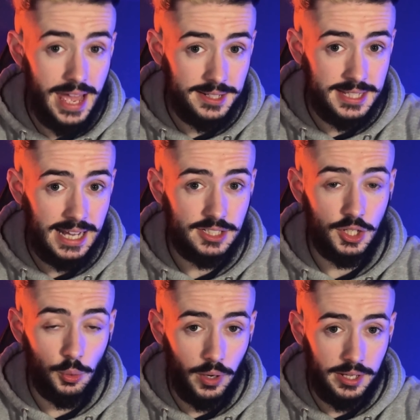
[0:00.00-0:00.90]
then to
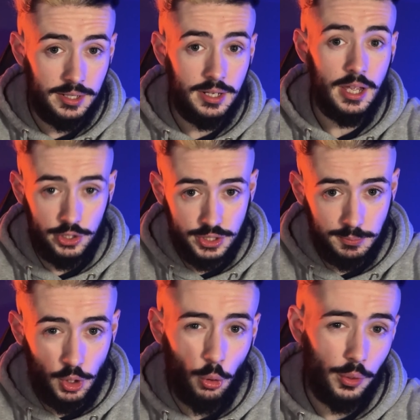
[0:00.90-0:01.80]
actually go in,
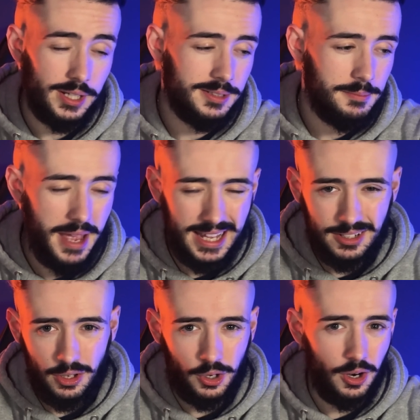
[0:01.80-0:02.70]
custom code it and make
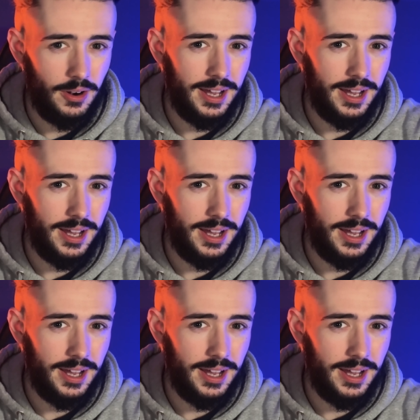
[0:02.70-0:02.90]
it look all